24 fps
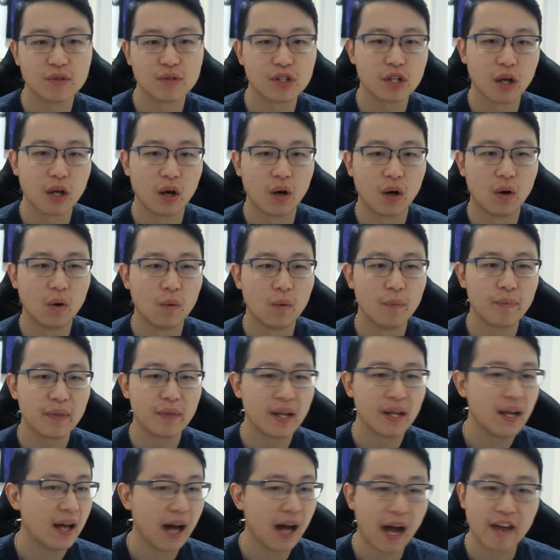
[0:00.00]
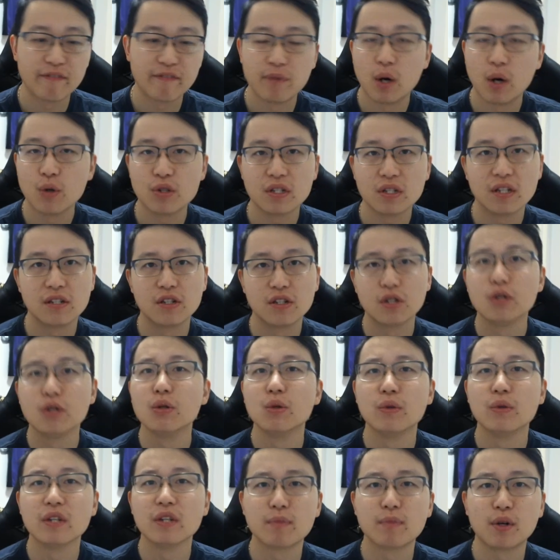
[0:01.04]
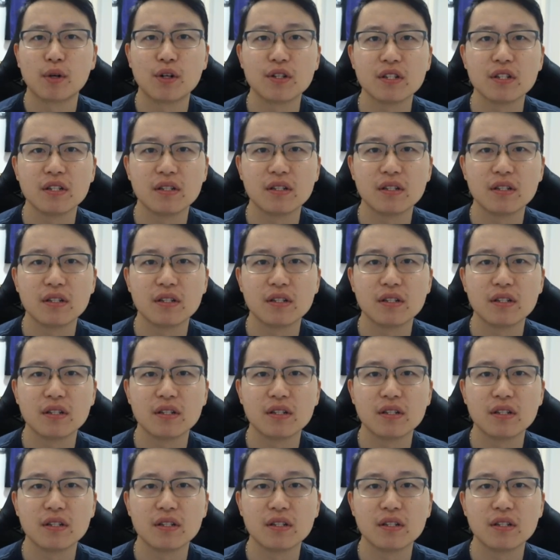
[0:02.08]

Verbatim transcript: So I posted to this person